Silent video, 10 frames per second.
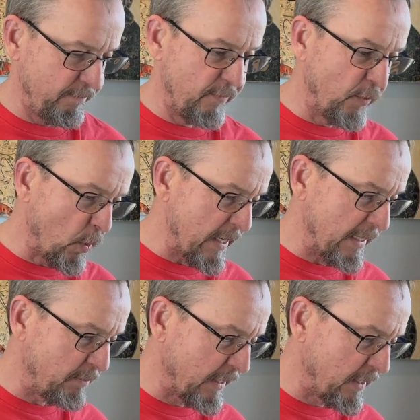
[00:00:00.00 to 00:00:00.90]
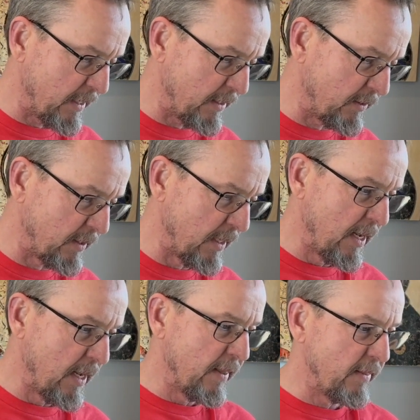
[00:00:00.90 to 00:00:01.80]
voided, because
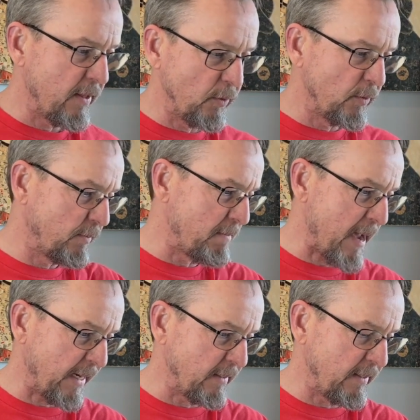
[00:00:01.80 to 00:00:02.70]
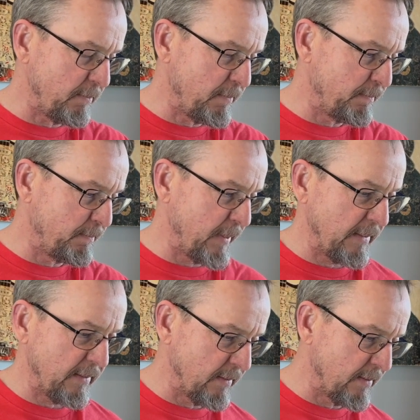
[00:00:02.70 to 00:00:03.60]
those magazine pieces,